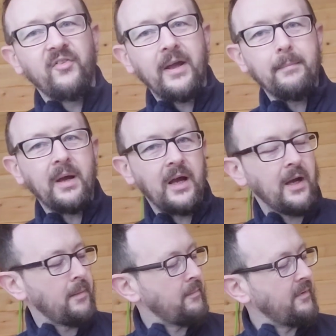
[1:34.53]
him
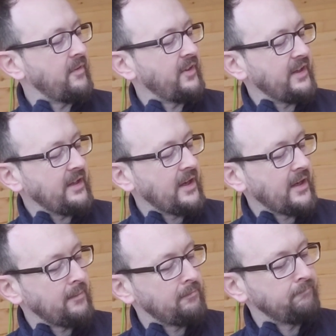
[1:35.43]

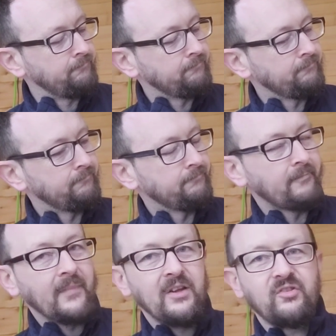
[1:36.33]
the
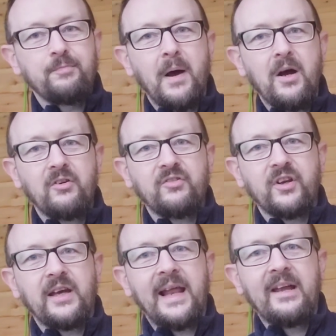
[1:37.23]
Sparkster
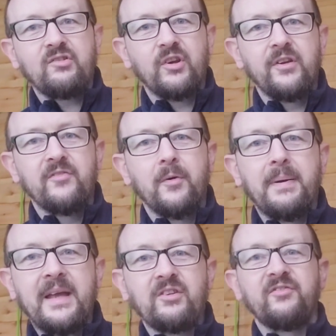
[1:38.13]
collection for
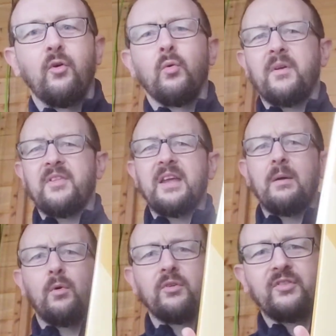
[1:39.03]
PS4, I think
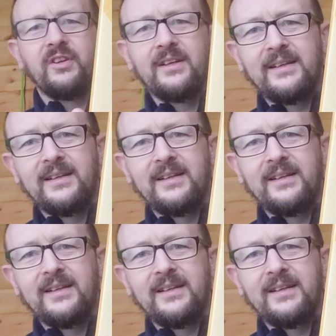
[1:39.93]
it was.